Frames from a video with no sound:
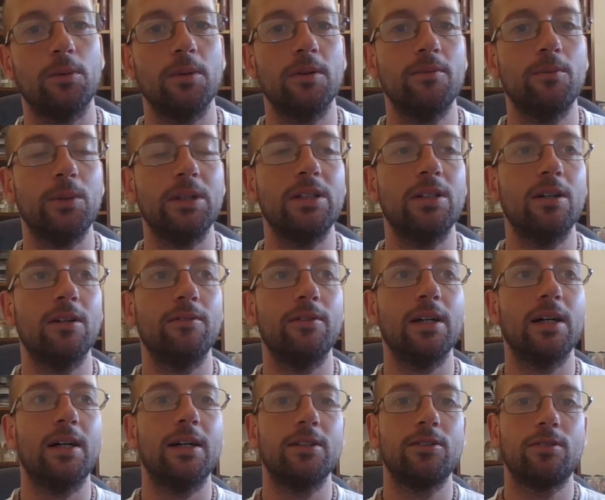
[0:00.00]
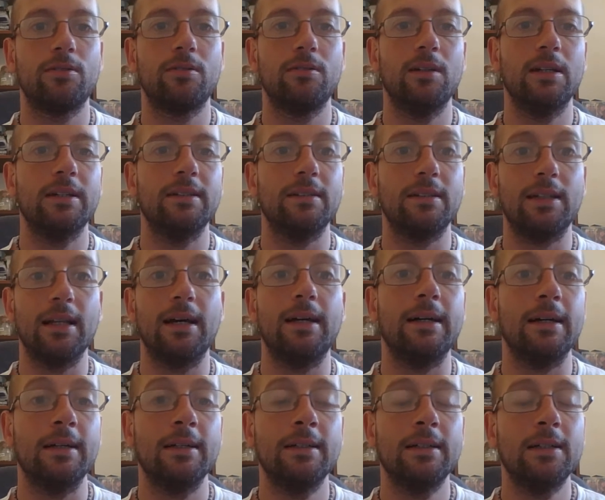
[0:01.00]
We know the Ark is
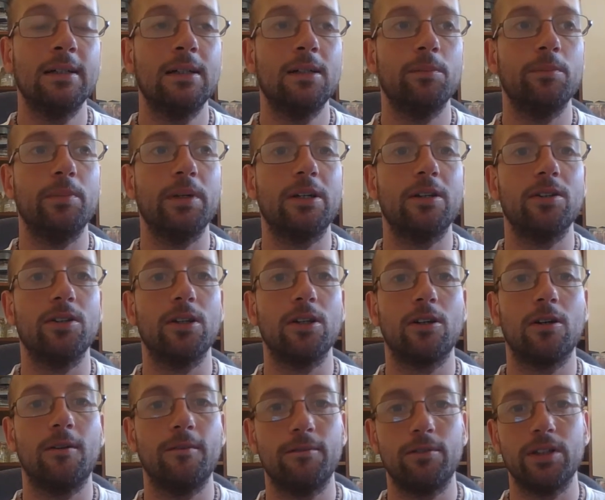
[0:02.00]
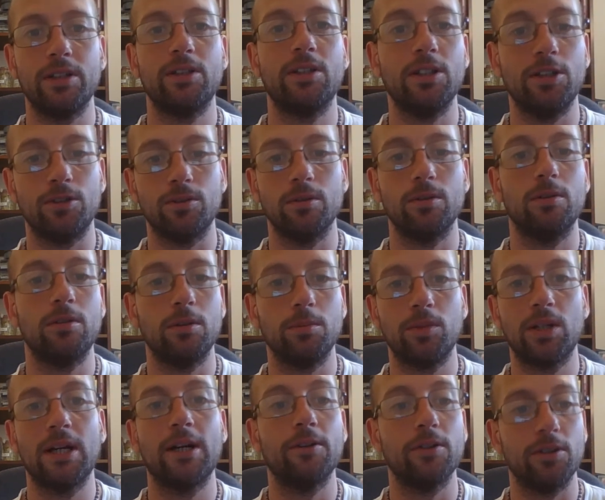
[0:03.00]
there because the conflict in Jerusalem
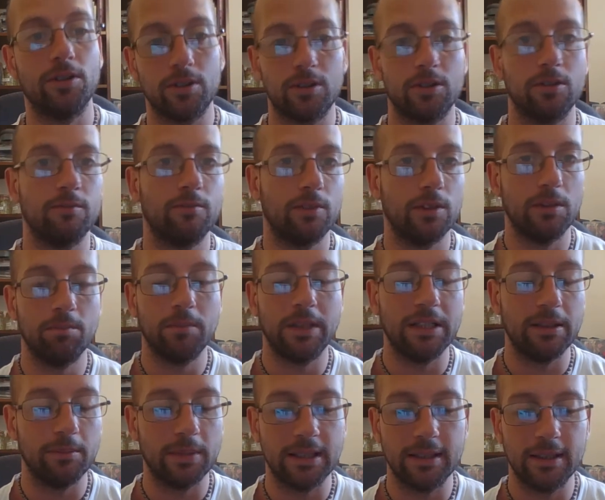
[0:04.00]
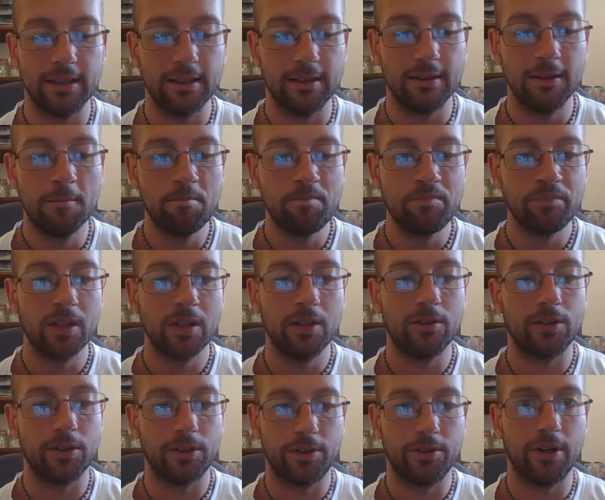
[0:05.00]
carries on for many, many years
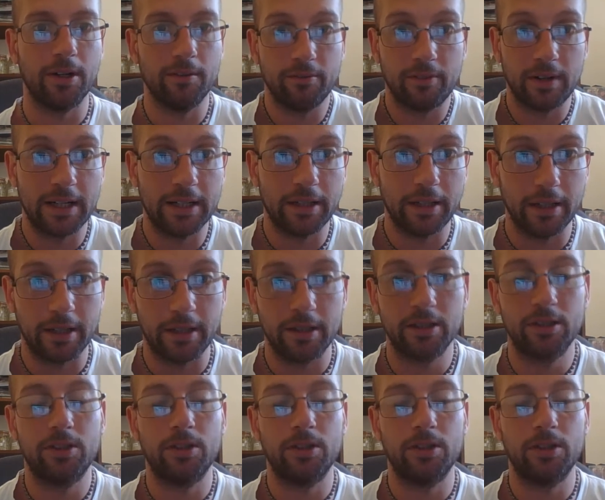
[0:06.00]
to try and find the Ark.